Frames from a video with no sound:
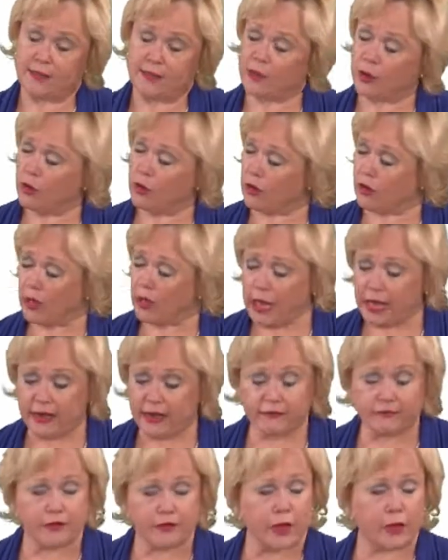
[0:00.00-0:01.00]
There are a lot
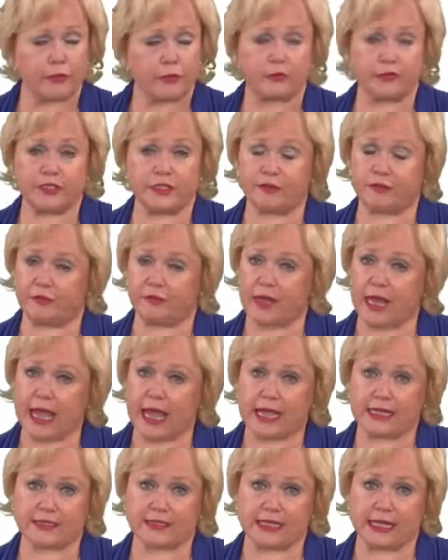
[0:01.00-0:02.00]
of other different
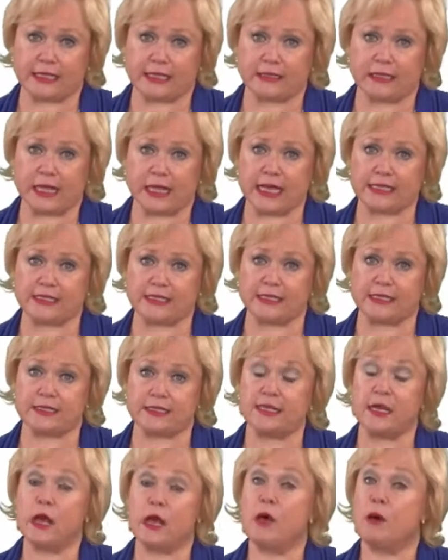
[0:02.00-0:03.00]
asset
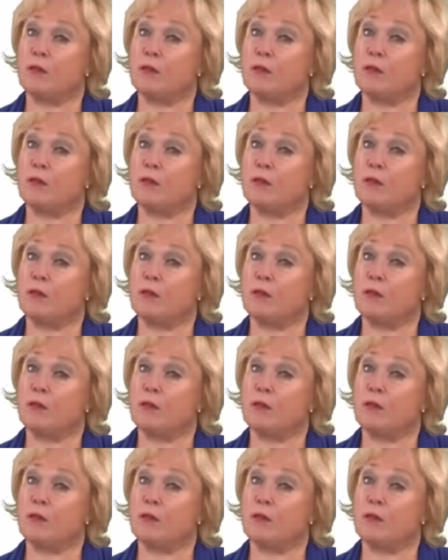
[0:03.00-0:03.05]
classes.